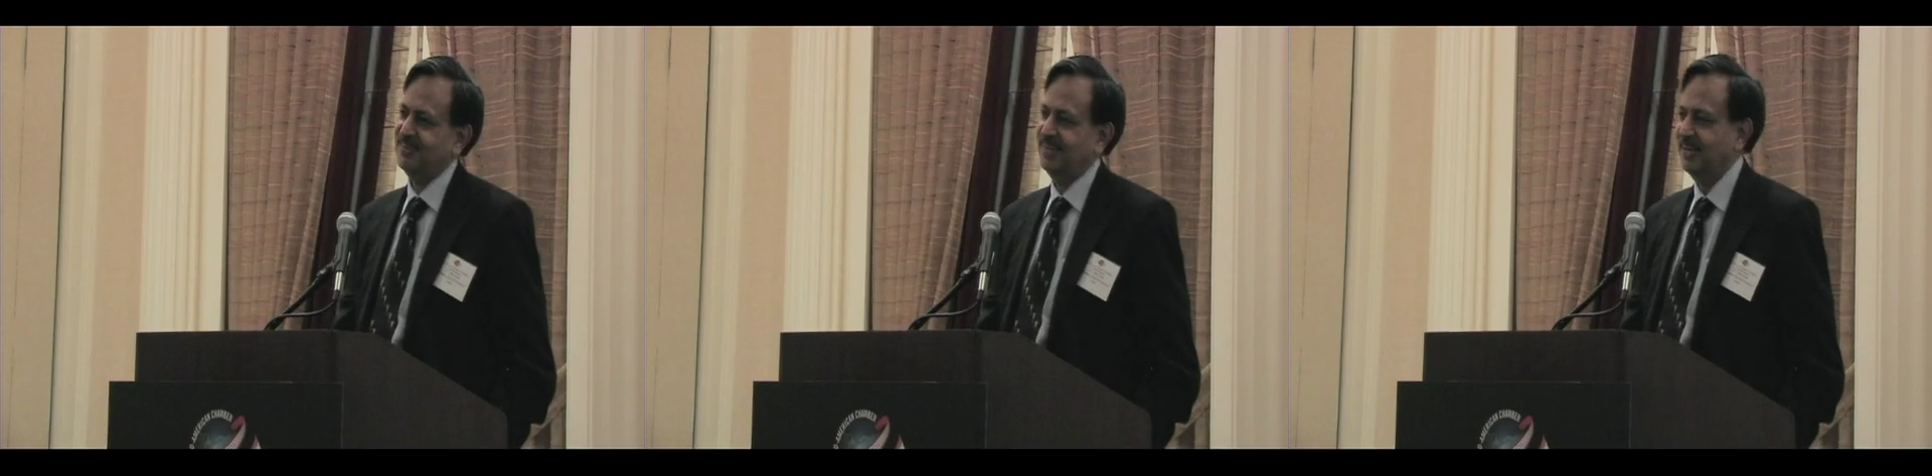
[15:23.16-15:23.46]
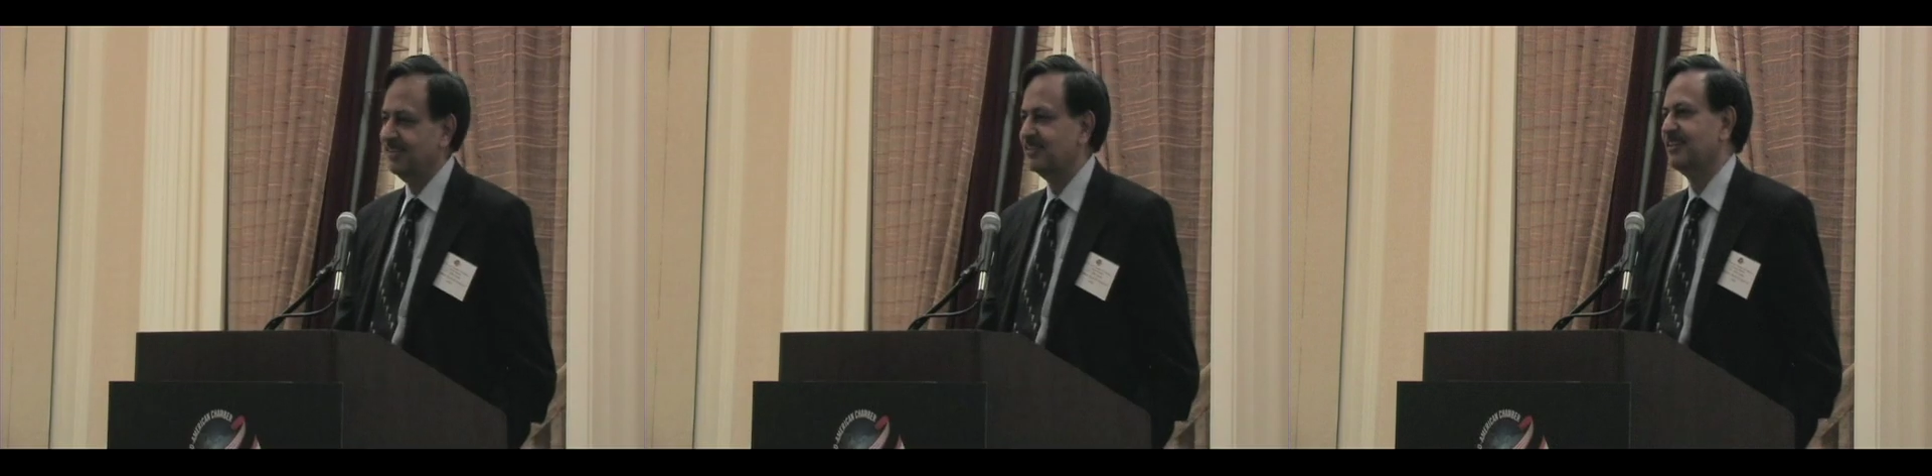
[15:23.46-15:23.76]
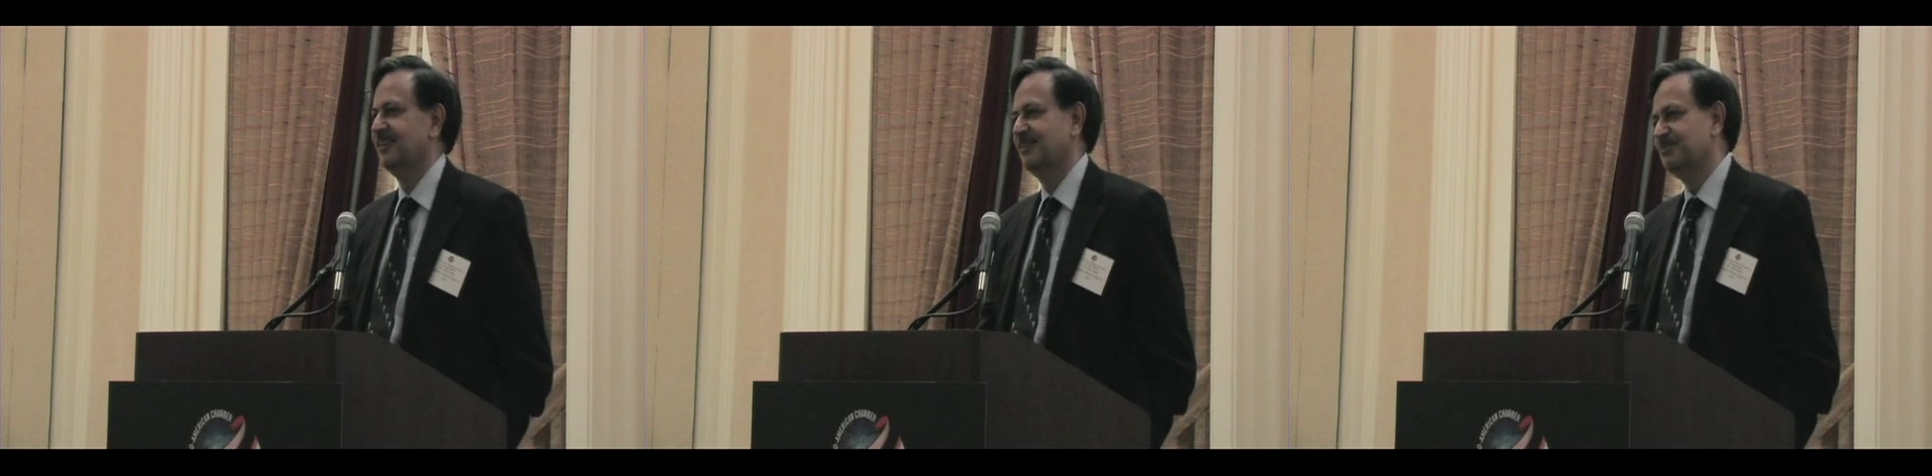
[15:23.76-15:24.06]

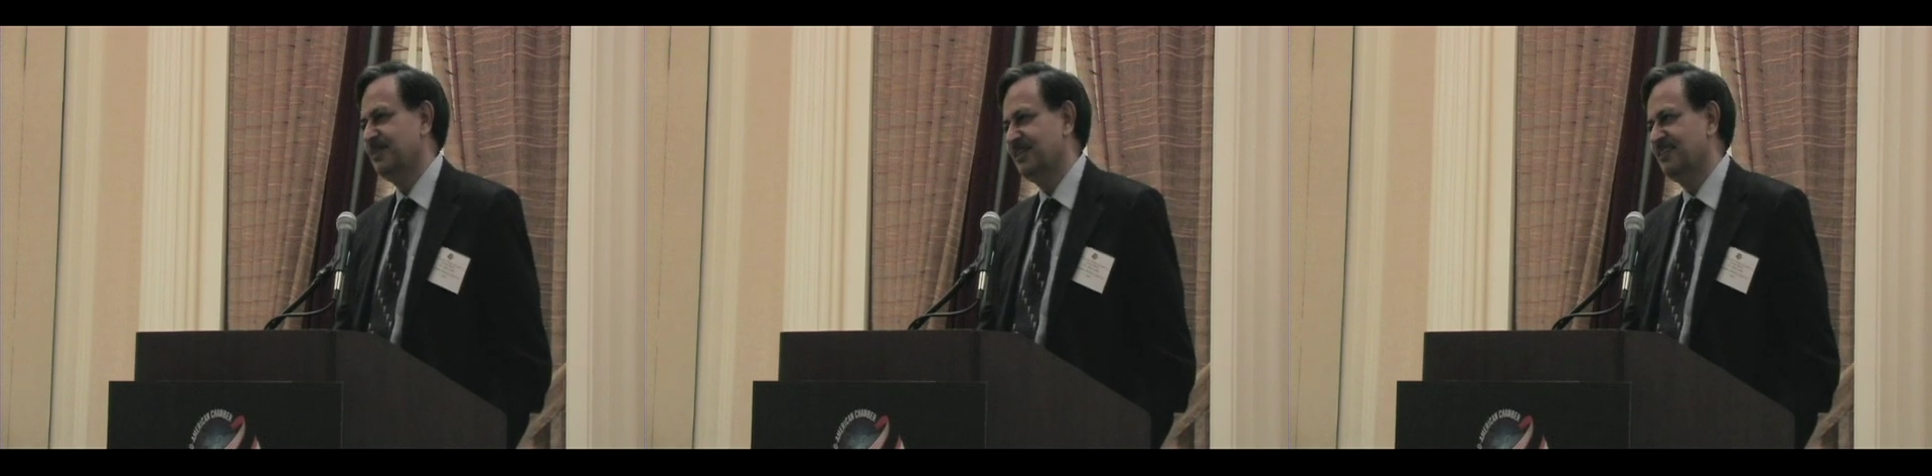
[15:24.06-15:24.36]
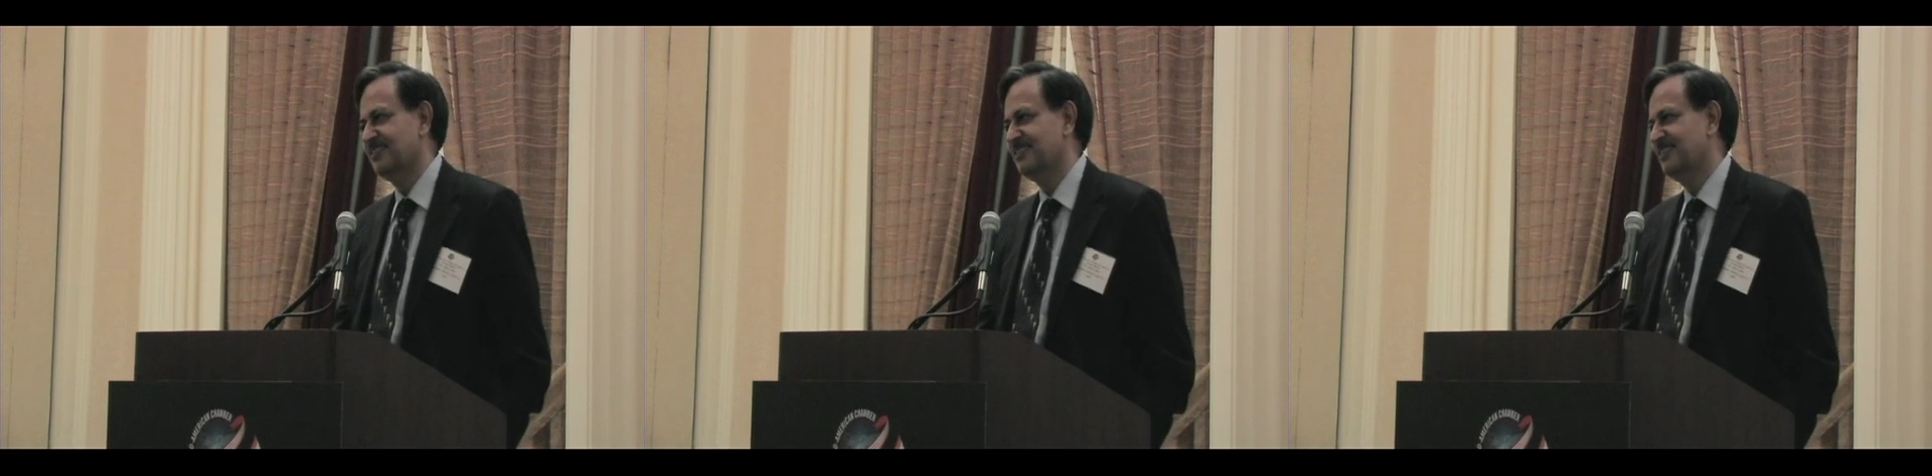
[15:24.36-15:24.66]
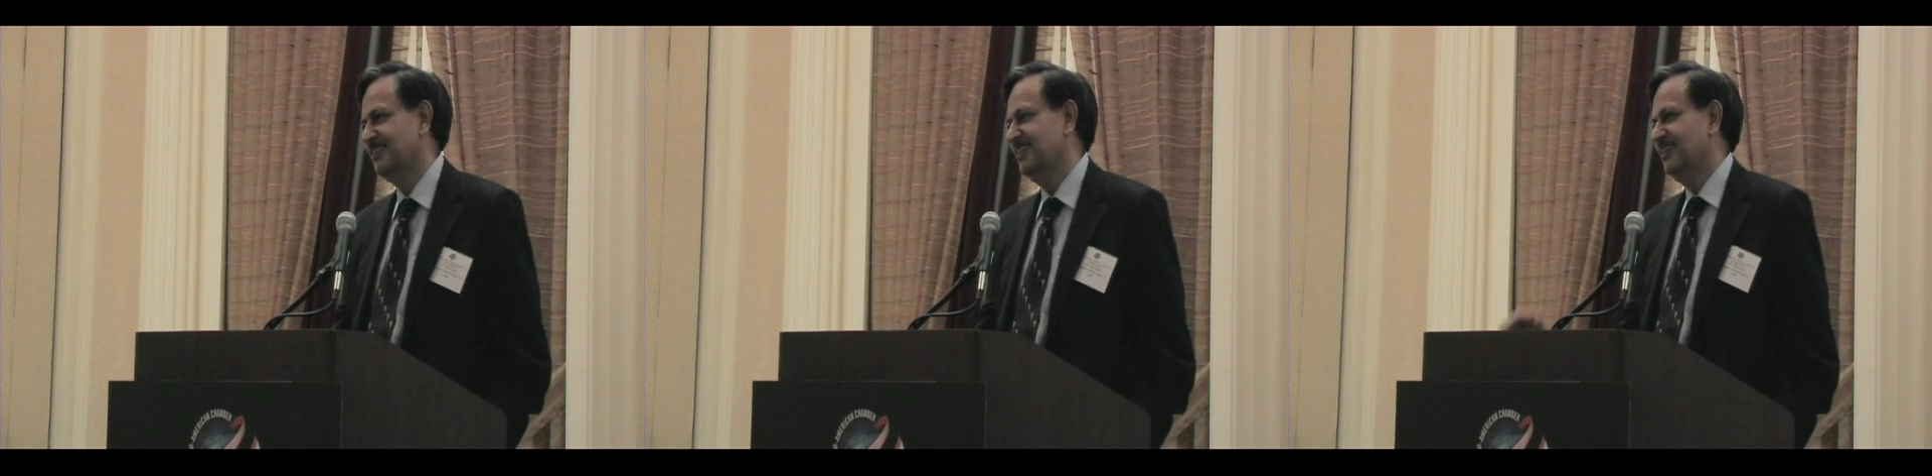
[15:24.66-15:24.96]
Healthcare means